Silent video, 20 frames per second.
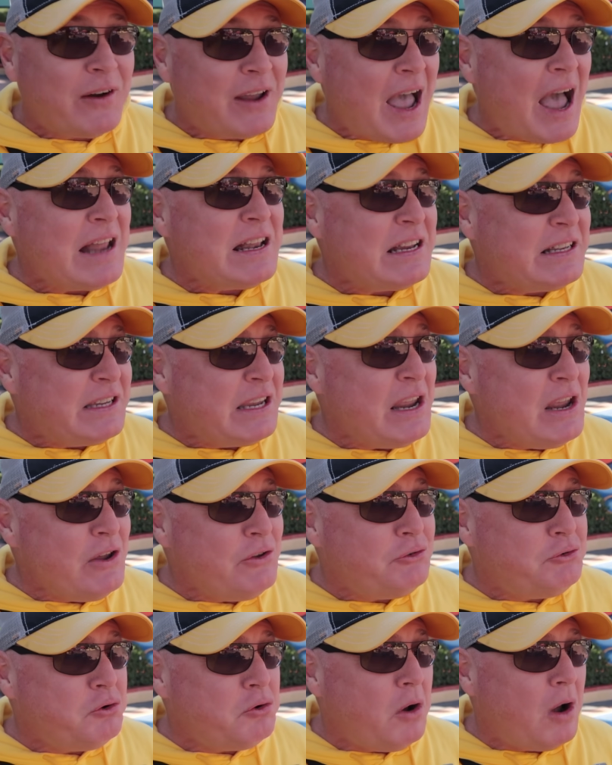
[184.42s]
forgot to
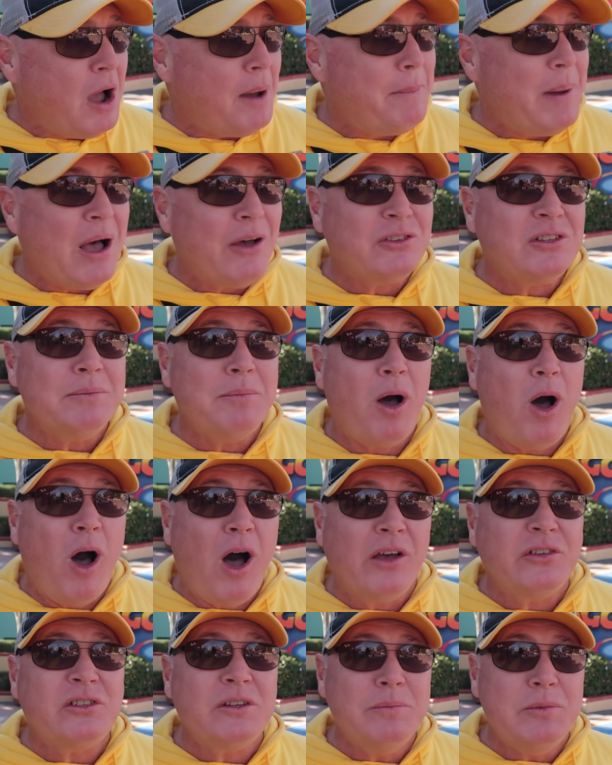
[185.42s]
tease you about some
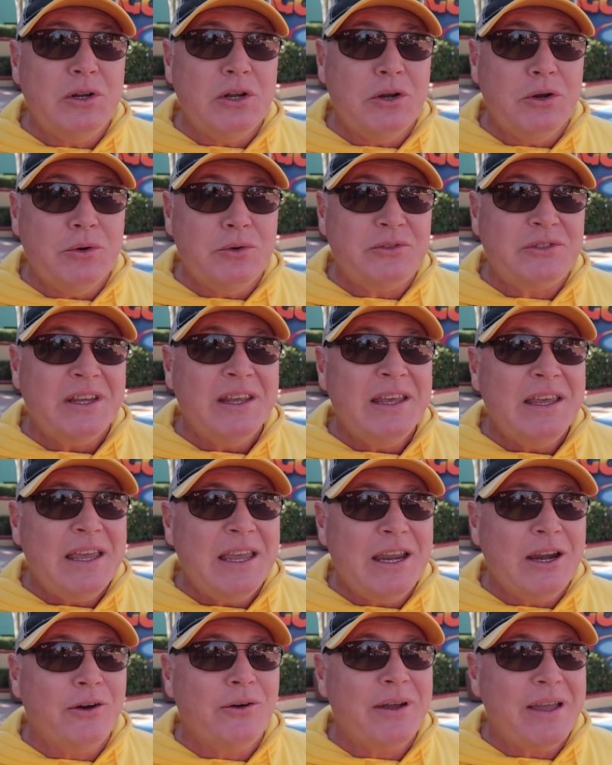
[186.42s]
awesome news
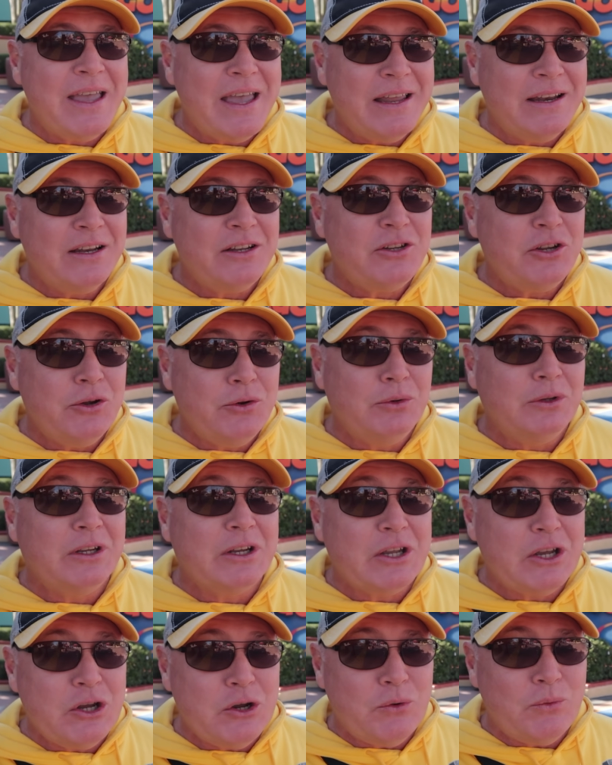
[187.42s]
here in Toon
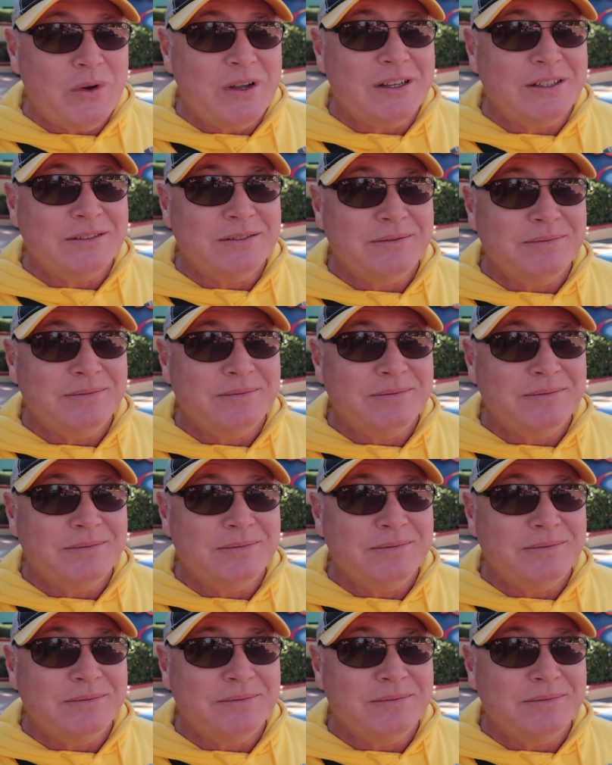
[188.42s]
Lagoon.